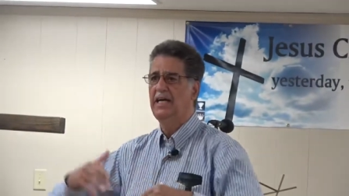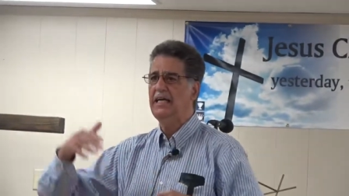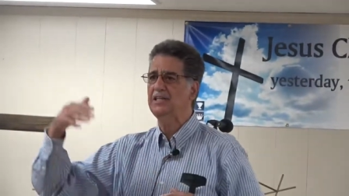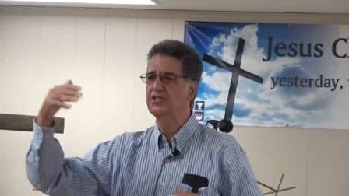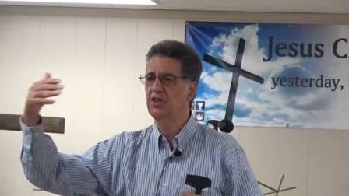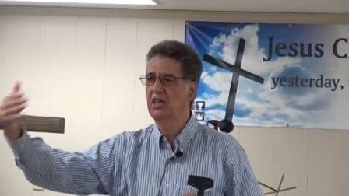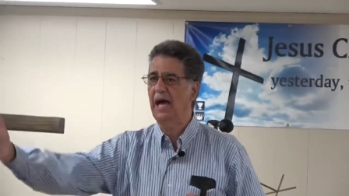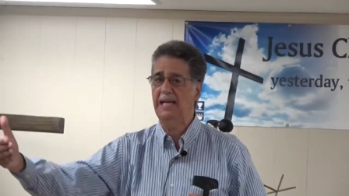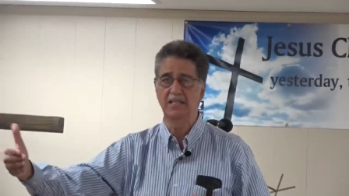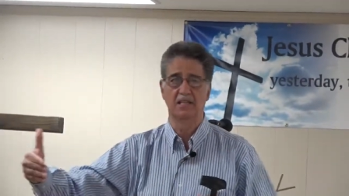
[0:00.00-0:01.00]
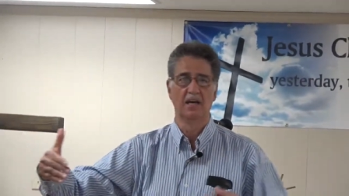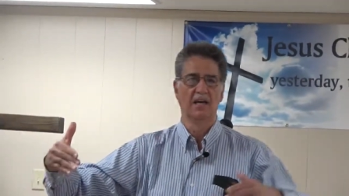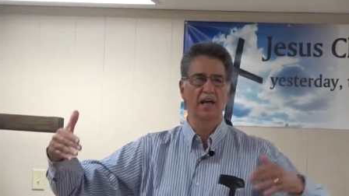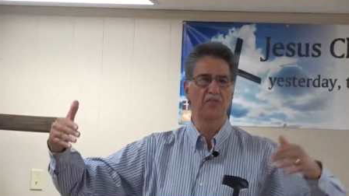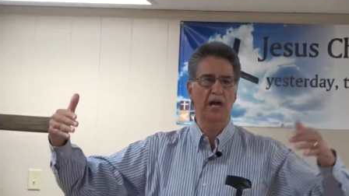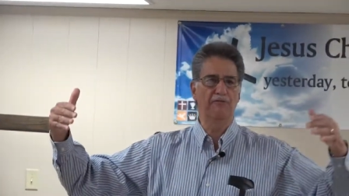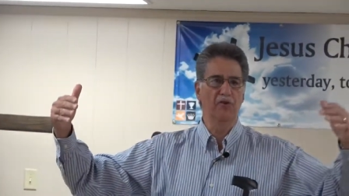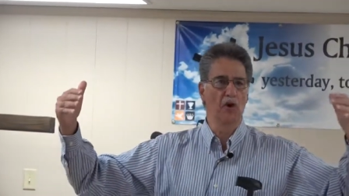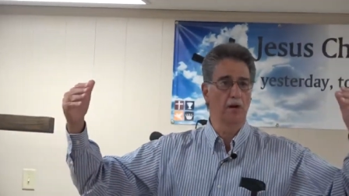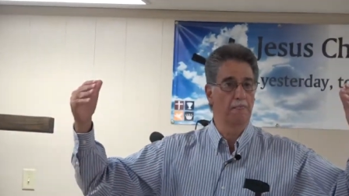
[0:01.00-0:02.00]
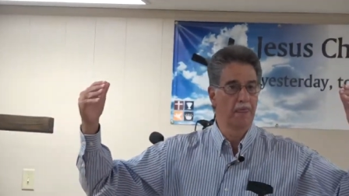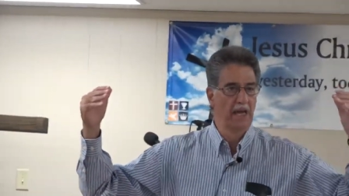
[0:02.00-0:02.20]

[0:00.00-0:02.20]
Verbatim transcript: He is light. And therefore,